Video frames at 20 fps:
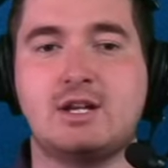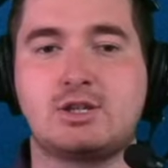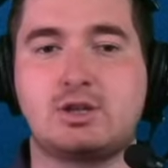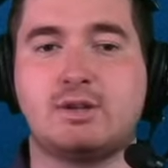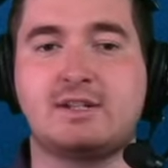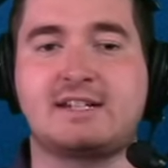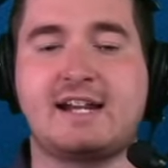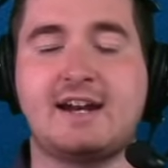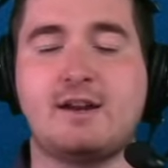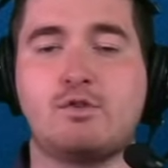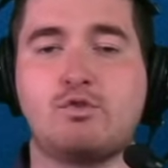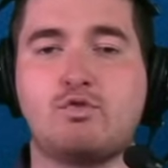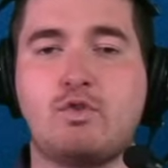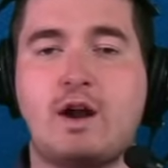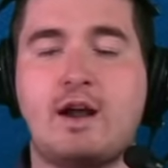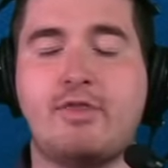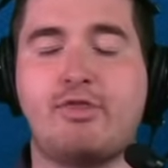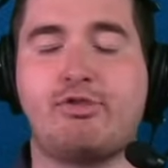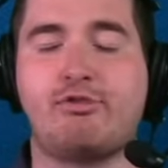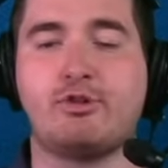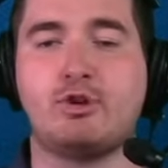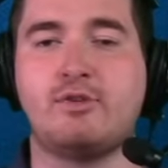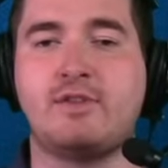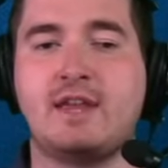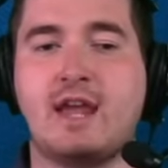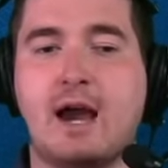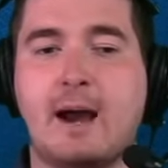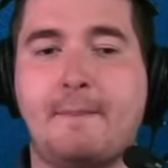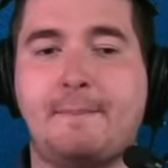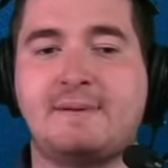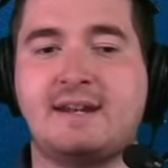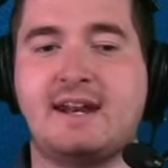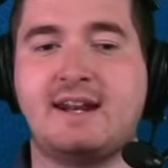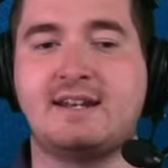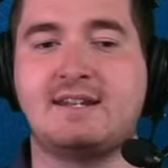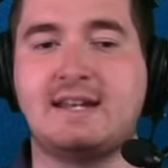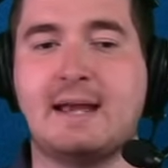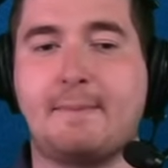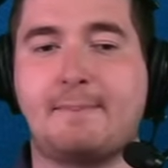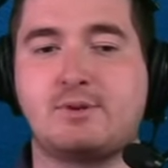So, let's kind of run through the
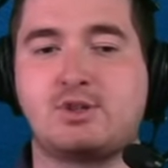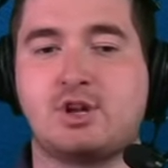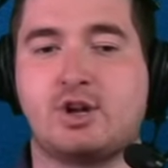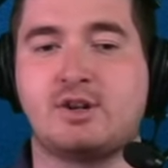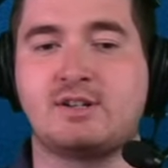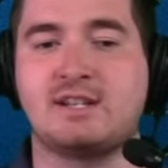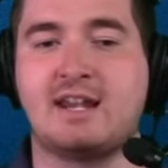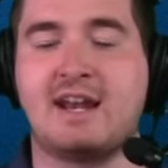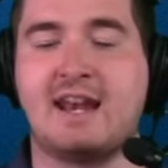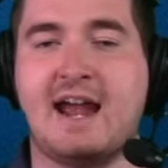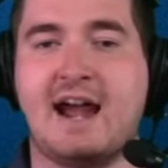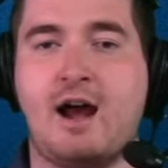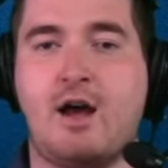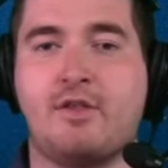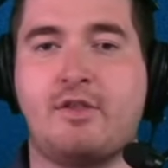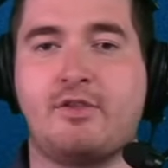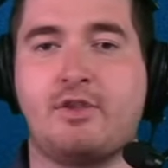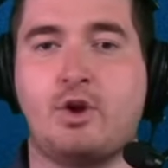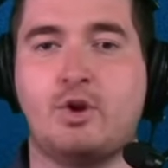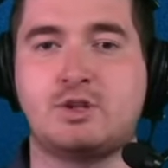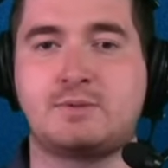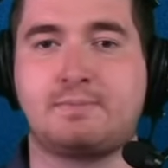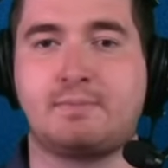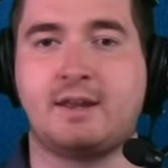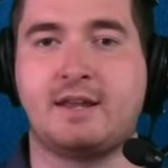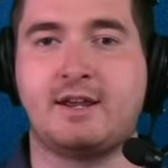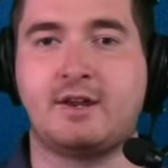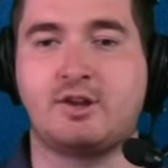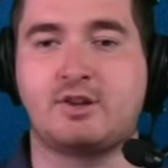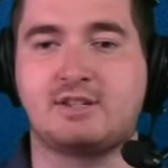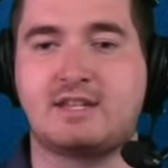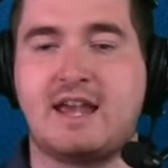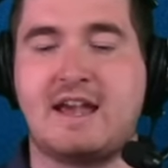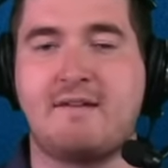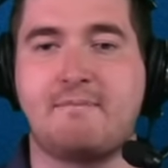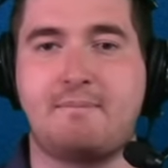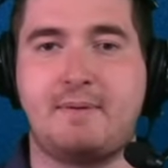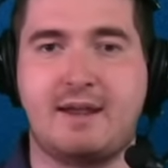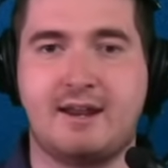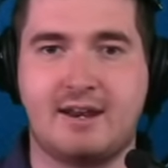updated depth charts now that those players
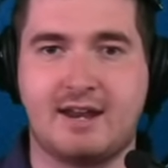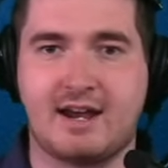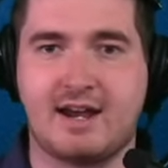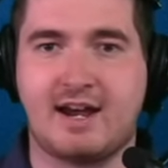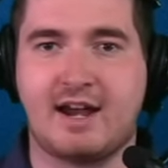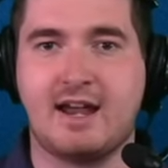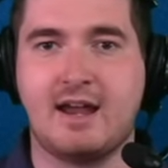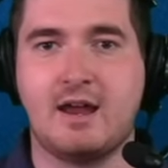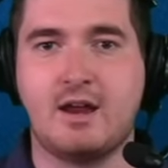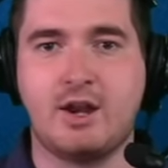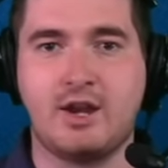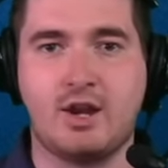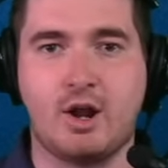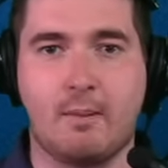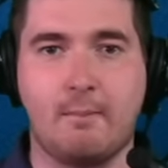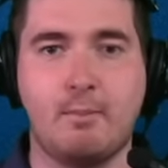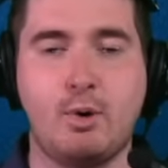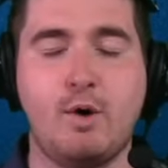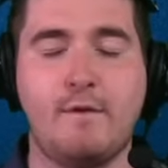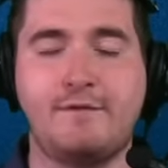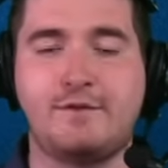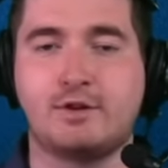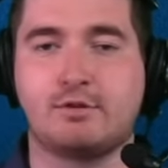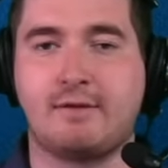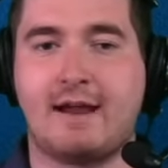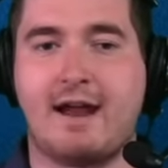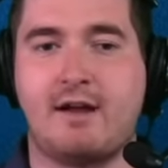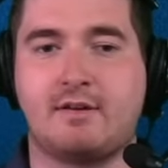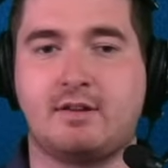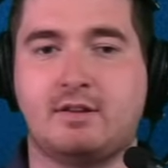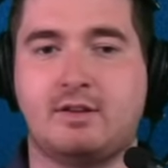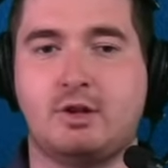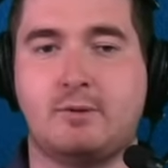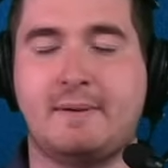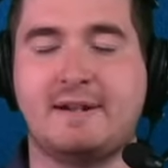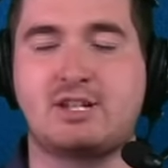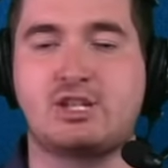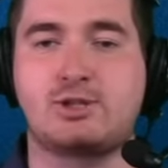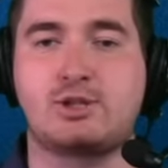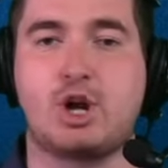have been, uh, you know, moved around a little
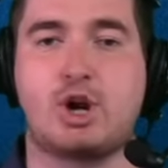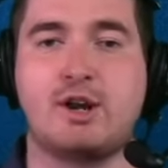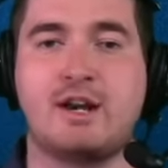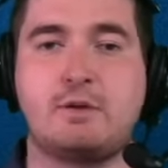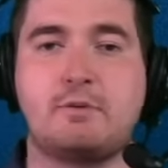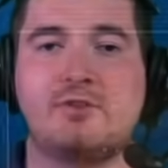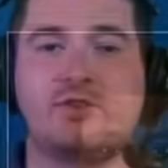bit, starting